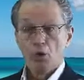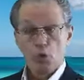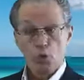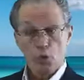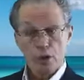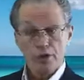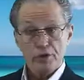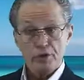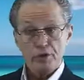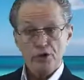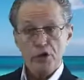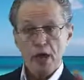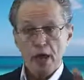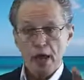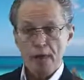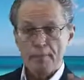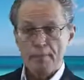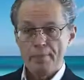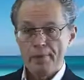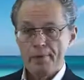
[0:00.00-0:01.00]
With
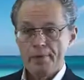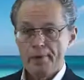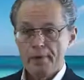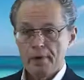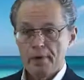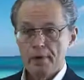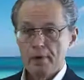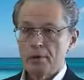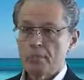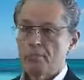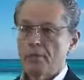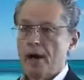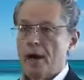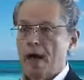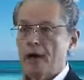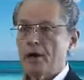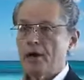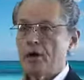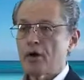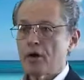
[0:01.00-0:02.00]
shape,
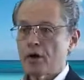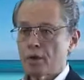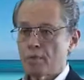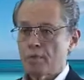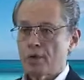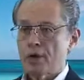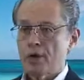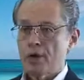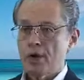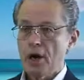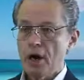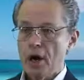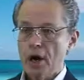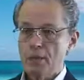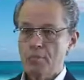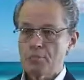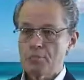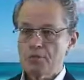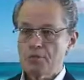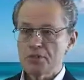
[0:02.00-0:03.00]
matter
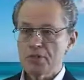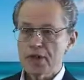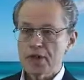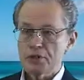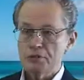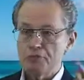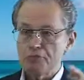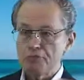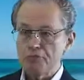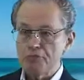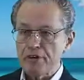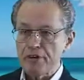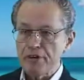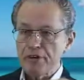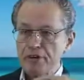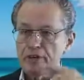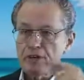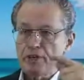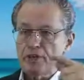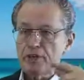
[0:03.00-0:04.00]
becomes a
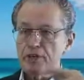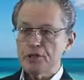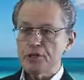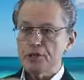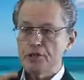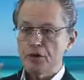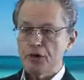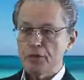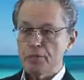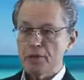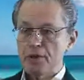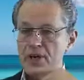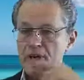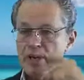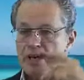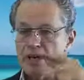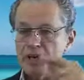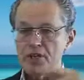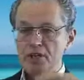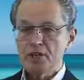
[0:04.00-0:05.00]
freely
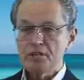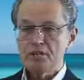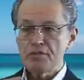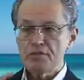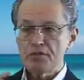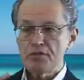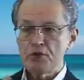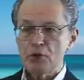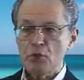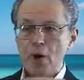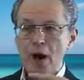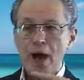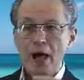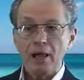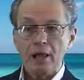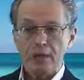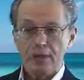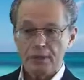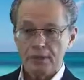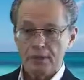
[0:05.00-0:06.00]
determining
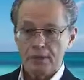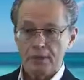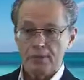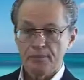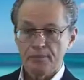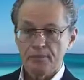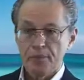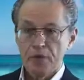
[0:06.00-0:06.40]
individuality,